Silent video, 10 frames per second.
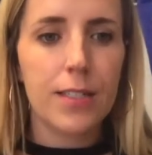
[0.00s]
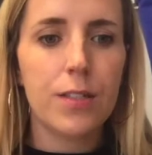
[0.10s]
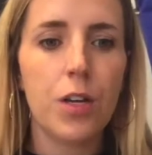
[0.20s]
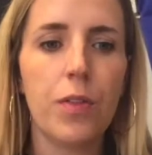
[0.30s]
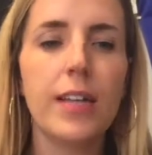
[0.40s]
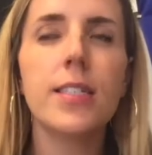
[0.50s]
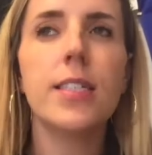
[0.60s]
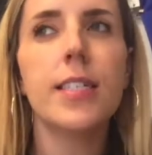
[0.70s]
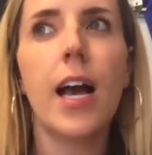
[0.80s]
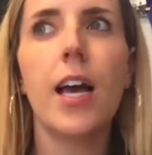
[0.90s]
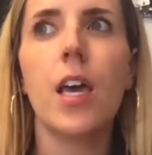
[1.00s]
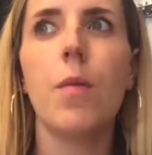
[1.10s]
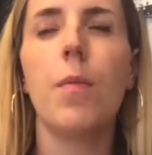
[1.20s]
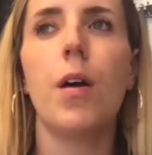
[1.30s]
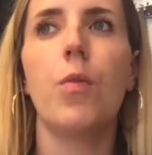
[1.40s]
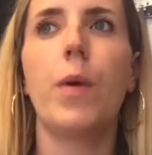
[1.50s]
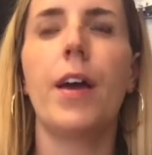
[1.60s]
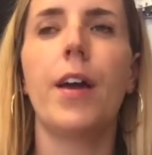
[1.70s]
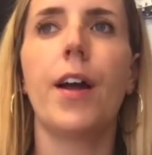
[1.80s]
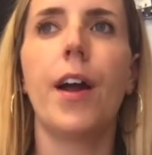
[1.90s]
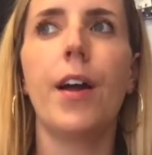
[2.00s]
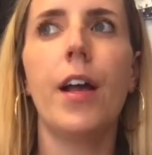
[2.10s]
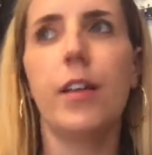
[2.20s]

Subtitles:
So that's the time where,